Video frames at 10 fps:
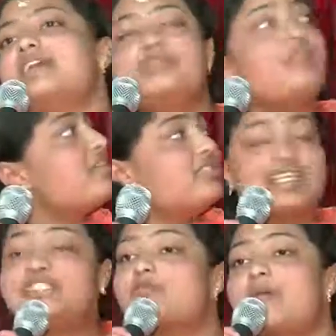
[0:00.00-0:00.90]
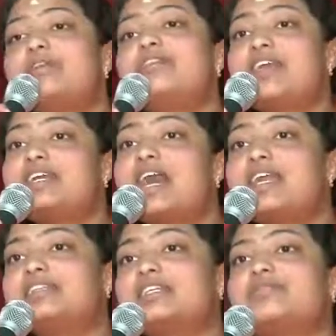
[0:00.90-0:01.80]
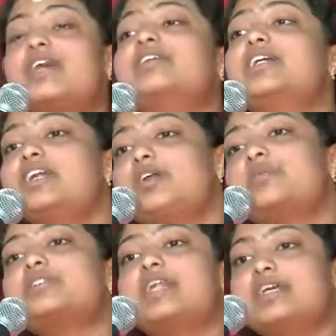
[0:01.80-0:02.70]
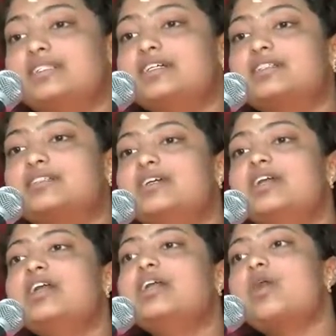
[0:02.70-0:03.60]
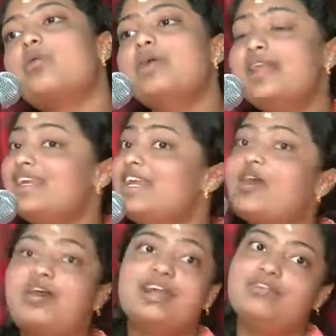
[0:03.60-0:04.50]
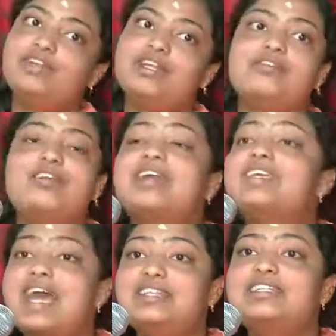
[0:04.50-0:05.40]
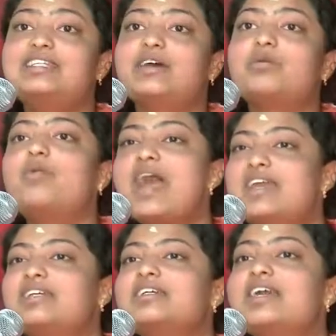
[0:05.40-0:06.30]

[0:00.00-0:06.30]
We have seen Swami Vivekananda. We have heard of his lectures. Now, willingly or unwillingly, we are gathered here. Why?